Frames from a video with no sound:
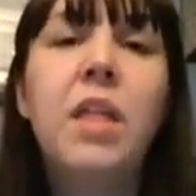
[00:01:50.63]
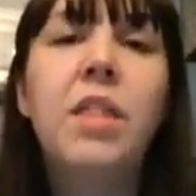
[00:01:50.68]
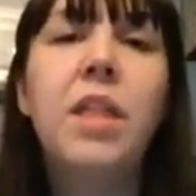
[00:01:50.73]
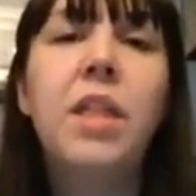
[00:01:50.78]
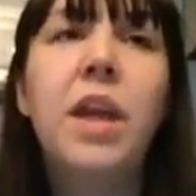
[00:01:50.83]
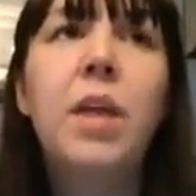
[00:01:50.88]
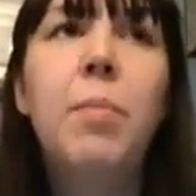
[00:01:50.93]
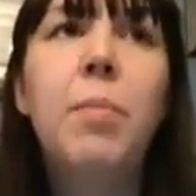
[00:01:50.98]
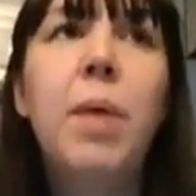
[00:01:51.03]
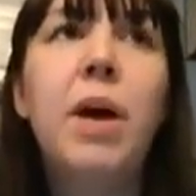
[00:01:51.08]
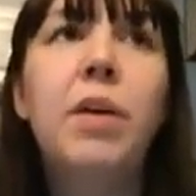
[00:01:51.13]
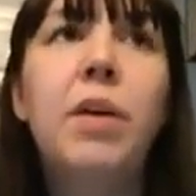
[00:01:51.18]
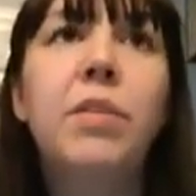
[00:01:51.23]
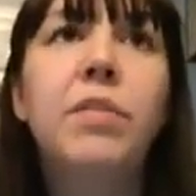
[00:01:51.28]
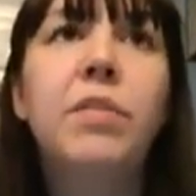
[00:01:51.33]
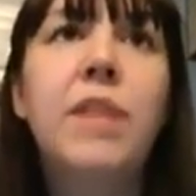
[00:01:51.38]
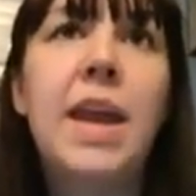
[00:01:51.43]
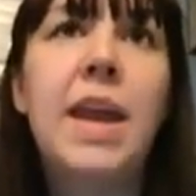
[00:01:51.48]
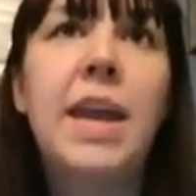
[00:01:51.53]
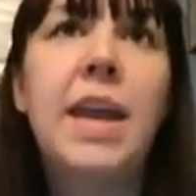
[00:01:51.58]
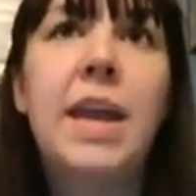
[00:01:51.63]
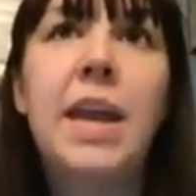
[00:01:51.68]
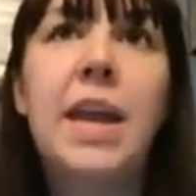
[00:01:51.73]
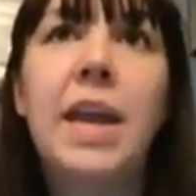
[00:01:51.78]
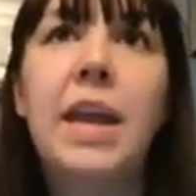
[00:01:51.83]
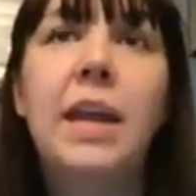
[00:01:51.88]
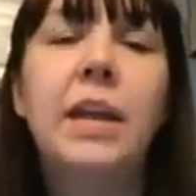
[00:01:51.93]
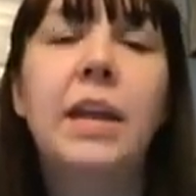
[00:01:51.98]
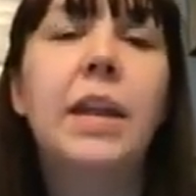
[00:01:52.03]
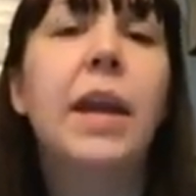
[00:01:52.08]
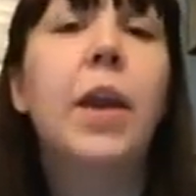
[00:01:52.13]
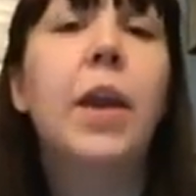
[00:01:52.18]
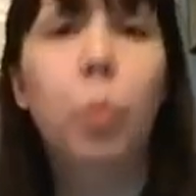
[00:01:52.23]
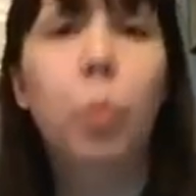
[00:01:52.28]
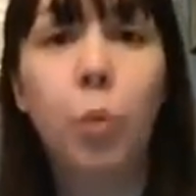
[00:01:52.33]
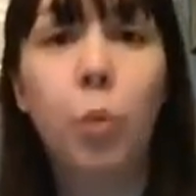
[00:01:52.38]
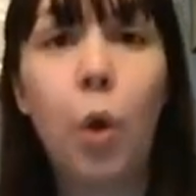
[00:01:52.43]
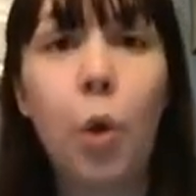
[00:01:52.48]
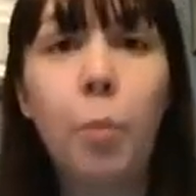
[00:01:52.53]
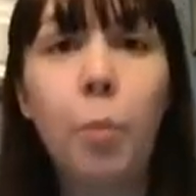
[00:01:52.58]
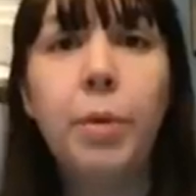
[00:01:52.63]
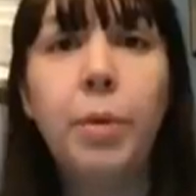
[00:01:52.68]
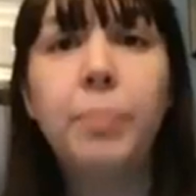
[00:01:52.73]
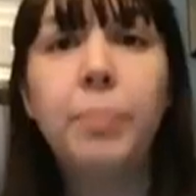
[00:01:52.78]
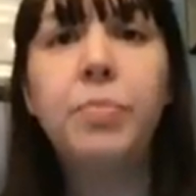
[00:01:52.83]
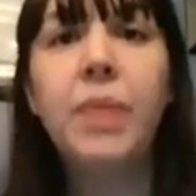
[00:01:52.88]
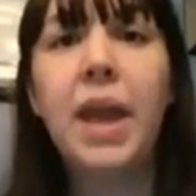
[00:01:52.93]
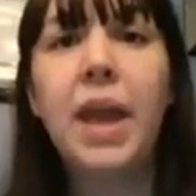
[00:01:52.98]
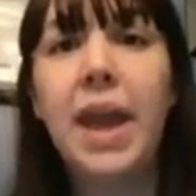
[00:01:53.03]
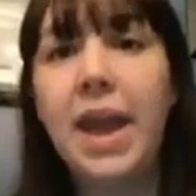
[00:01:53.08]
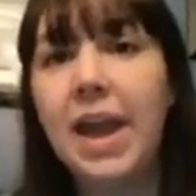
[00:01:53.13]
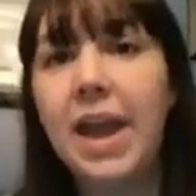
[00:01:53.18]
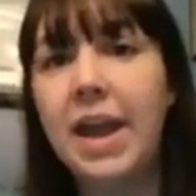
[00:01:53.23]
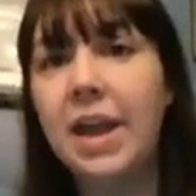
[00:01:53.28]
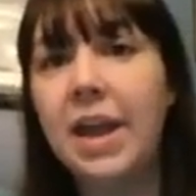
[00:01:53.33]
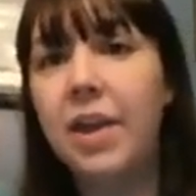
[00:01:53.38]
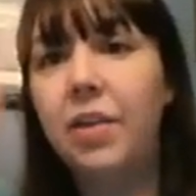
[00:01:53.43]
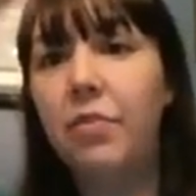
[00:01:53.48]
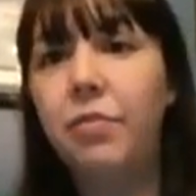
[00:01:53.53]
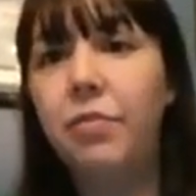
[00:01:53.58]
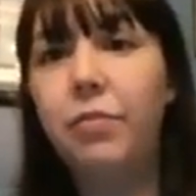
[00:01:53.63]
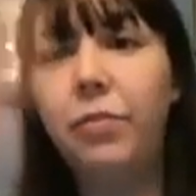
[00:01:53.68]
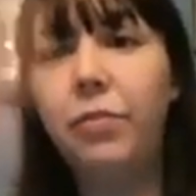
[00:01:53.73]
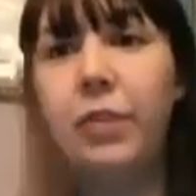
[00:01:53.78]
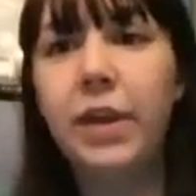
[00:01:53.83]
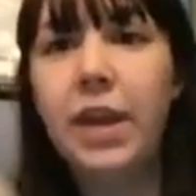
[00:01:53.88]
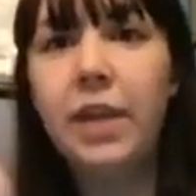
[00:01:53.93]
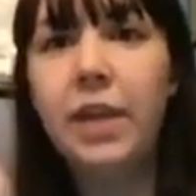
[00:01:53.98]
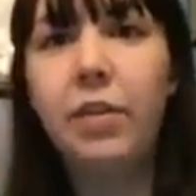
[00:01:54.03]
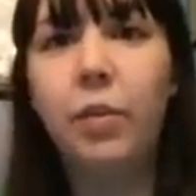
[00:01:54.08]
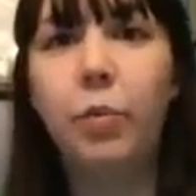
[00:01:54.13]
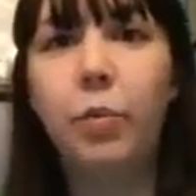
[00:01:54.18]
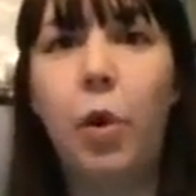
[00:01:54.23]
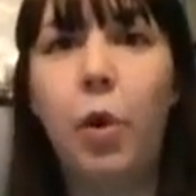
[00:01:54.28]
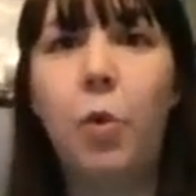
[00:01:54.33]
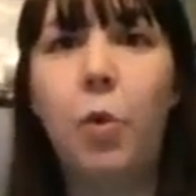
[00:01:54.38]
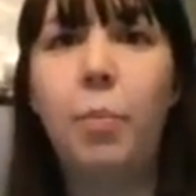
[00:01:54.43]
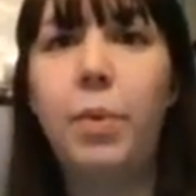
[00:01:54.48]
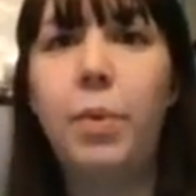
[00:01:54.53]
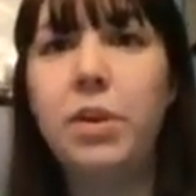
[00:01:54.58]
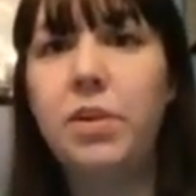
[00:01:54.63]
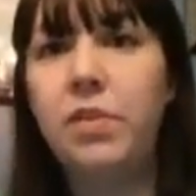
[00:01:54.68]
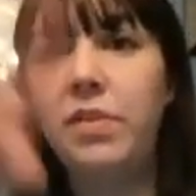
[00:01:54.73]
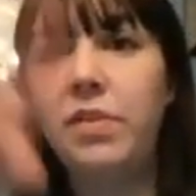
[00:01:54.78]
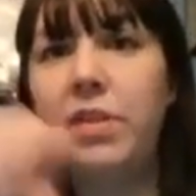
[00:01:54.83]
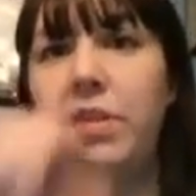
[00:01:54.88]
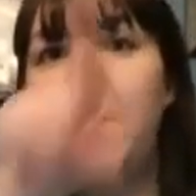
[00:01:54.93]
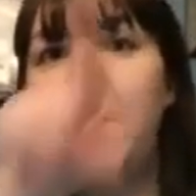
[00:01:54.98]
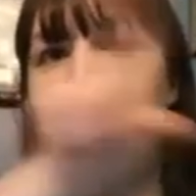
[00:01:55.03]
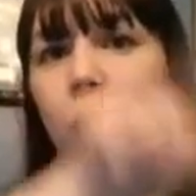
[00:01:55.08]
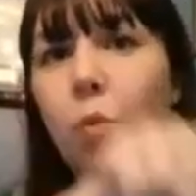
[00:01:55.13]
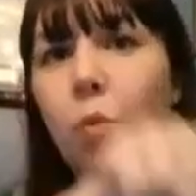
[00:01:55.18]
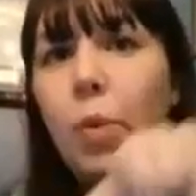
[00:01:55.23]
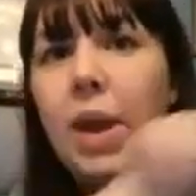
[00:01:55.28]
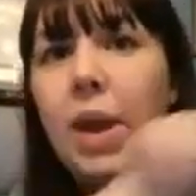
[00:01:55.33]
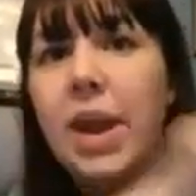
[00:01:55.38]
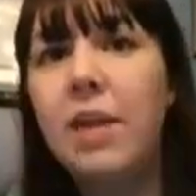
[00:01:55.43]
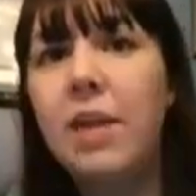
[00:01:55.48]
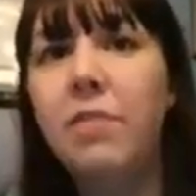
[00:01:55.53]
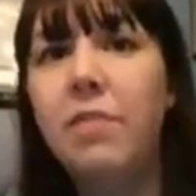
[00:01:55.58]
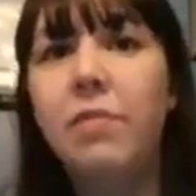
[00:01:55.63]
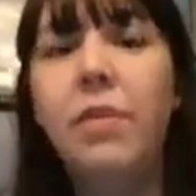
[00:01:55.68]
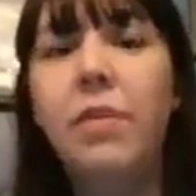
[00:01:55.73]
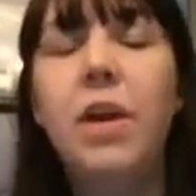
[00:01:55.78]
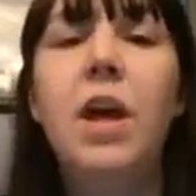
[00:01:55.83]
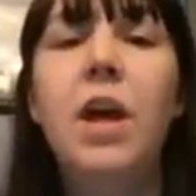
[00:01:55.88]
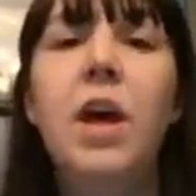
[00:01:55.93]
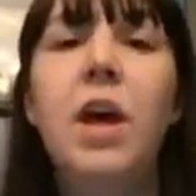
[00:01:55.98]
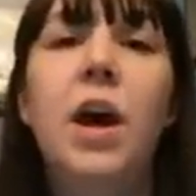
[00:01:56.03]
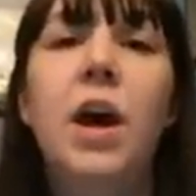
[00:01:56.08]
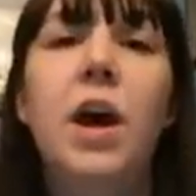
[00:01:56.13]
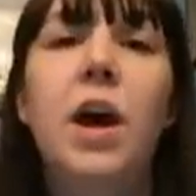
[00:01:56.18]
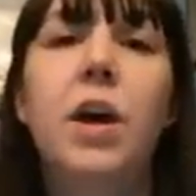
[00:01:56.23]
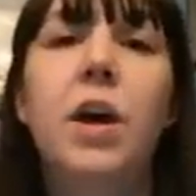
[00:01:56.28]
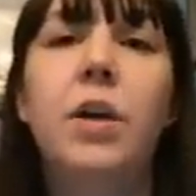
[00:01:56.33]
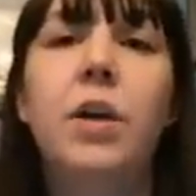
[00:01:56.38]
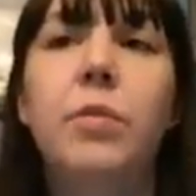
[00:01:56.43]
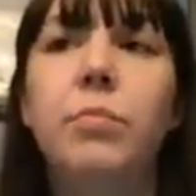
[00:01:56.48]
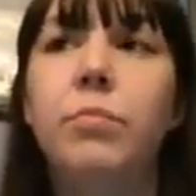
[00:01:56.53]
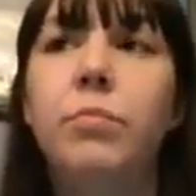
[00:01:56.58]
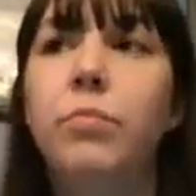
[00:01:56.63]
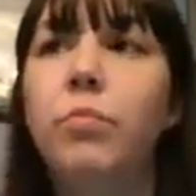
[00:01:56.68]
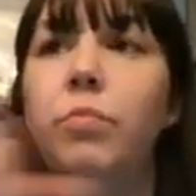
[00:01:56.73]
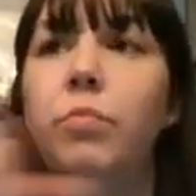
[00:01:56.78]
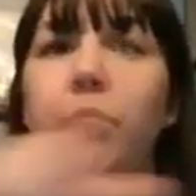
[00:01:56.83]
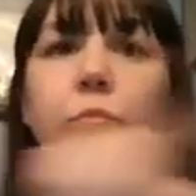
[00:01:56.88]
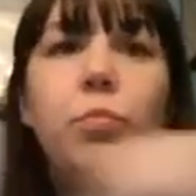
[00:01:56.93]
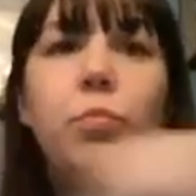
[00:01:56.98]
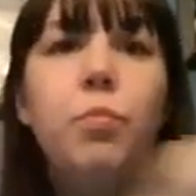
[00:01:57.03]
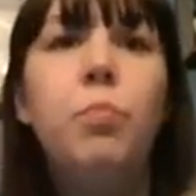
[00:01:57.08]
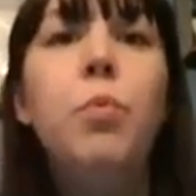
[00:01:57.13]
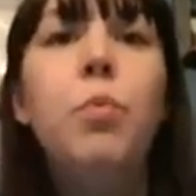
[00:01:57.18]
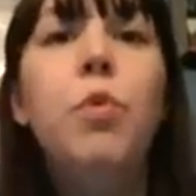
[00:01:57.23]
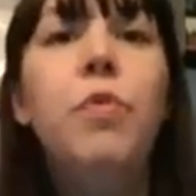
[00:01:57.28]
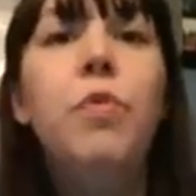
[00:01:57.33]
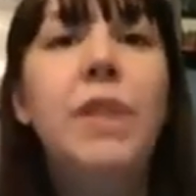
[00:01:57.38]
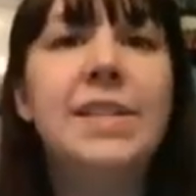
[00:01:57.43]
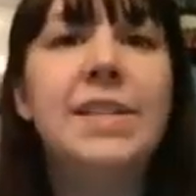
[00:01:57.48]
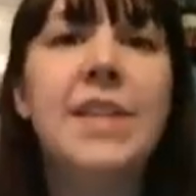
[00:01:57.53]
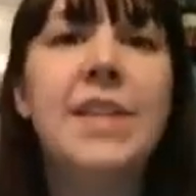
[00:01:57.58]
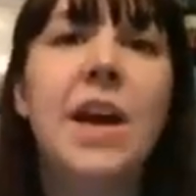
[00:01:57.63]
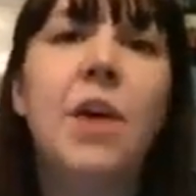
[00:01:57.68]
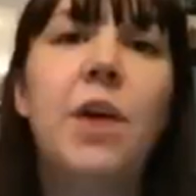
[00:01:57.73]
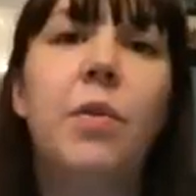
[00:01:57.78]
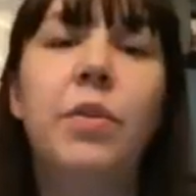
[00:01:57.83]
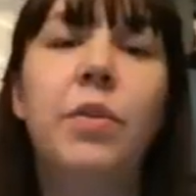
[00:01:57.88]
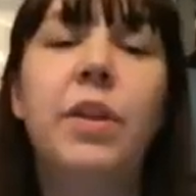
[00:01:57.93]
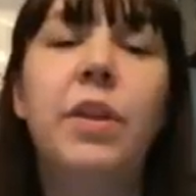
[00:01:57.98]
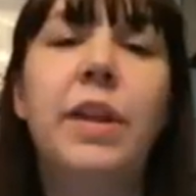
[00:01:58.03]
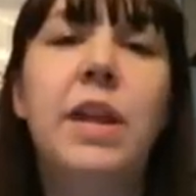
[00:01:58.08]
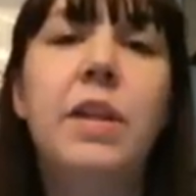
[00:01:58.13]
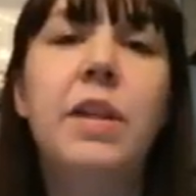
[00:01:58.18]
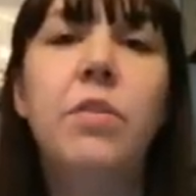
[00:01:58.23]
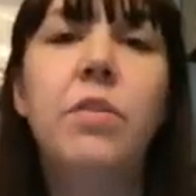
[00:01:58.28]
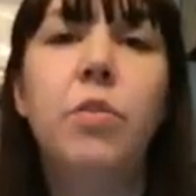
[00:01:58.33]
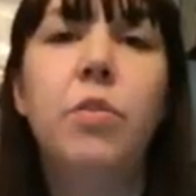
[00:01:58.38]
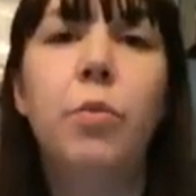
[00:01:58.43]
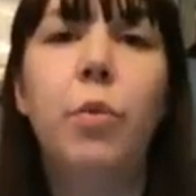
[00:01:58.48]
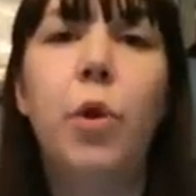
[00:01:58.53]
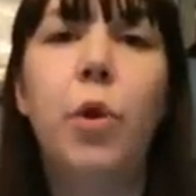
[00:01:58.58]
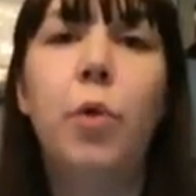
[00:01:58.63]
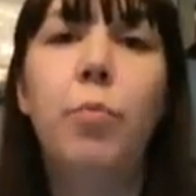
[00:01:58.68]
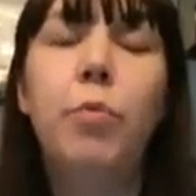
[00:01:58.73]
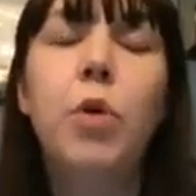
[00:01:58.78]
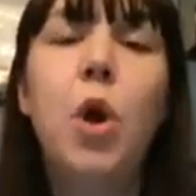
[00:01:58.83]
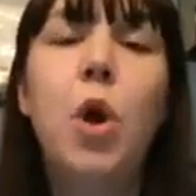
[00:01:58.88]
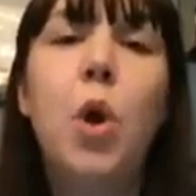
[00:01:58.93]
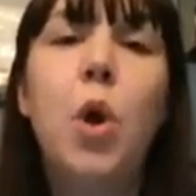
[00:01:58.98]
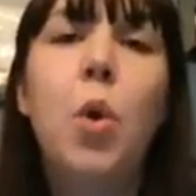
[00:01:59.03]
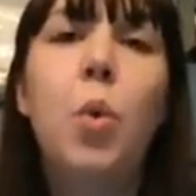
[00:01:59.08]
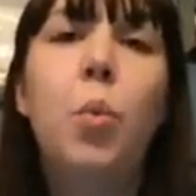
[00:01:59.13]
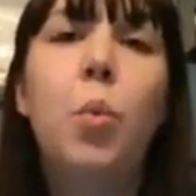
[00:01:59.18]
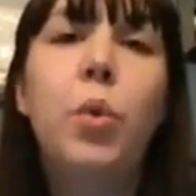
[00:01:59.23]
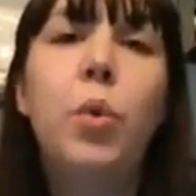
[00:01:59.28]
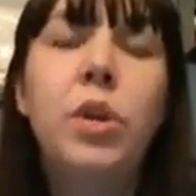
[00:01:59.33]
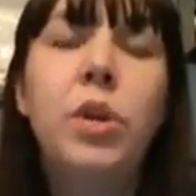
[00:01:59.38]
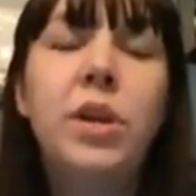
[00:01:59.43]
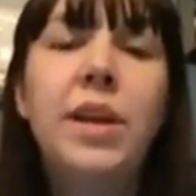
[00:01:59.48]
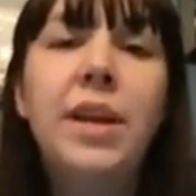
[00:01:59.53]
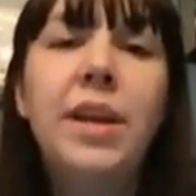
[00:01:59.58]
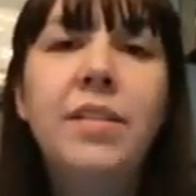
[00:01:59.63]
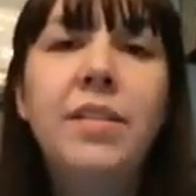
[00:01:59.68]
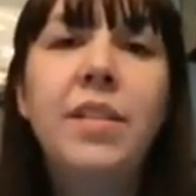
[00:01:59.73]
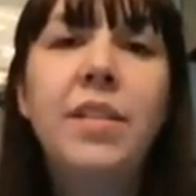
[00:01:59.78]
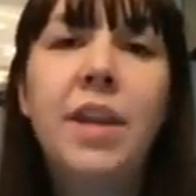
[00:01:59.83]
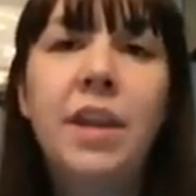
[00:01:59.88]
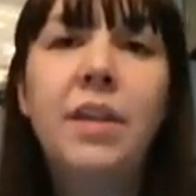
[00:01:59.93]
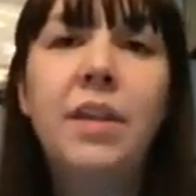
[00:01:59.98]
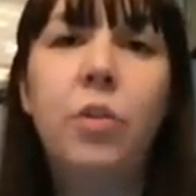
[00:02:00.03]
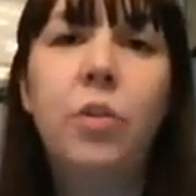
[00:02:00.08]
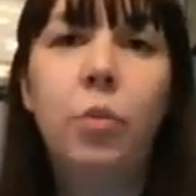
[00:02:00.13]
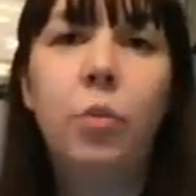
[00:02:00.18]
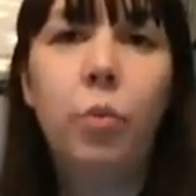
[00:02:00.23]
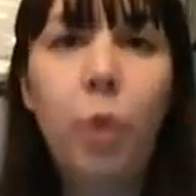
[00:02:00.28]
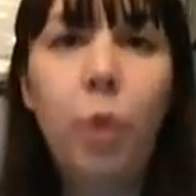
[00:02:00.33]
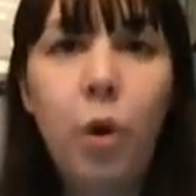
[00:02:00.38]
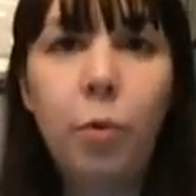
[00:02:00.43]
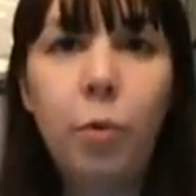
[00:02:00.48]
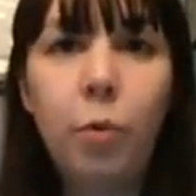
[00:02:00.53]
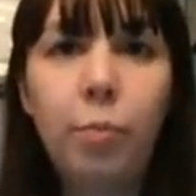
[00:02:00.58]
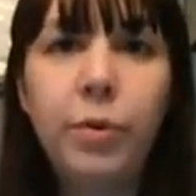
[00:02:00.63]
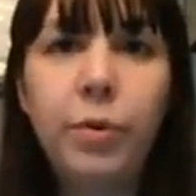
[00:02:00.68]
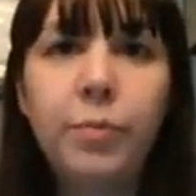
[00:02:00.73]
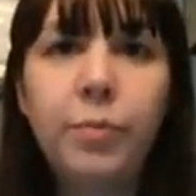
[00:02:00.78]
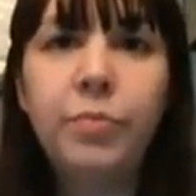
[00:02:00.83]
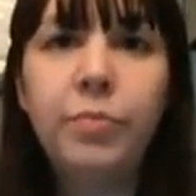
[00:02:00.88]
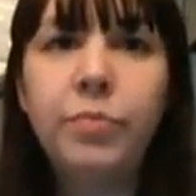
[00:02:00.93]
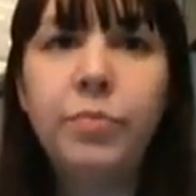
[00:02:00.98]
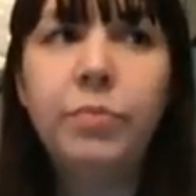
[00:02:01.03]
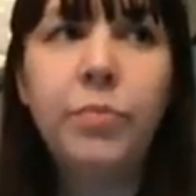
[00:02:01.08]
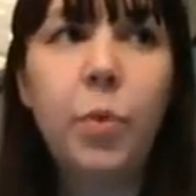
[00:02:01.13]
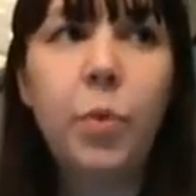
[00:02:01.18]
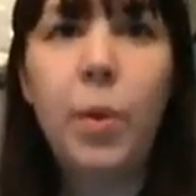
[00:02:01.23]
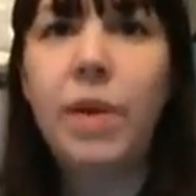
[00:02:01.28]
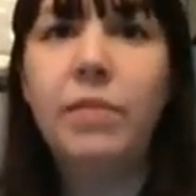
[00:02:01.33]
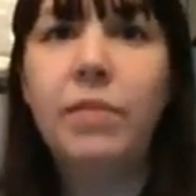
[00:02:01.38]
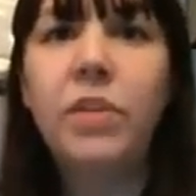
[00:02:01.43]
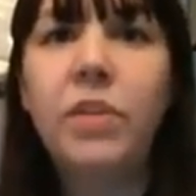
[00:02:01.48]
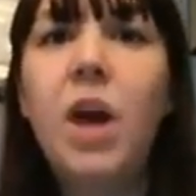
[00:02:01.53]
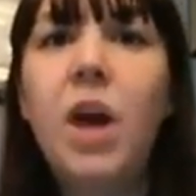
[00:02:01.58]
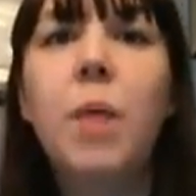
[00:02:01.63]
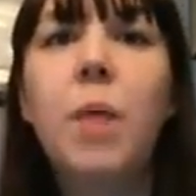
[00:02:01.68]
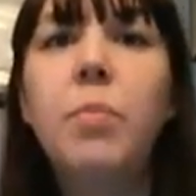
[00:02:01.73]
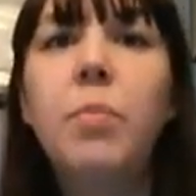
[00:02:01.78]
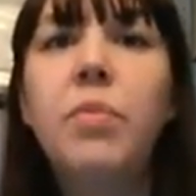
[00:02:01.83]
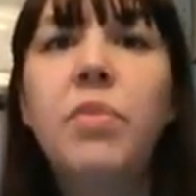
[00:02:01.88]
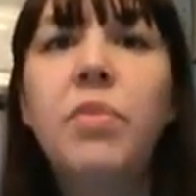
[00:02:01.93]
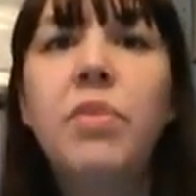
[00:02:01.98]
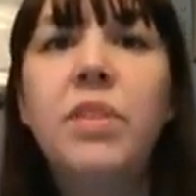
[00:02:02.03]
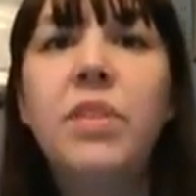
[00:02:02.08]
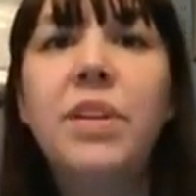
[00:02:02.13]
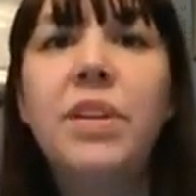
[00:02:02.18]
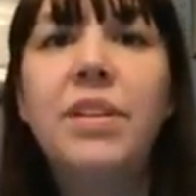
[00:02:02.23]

Think about taking like a rope and flicking the rope, and you see the little wave moving down the length of the rope. When you get to the end of the rope, the wave stops.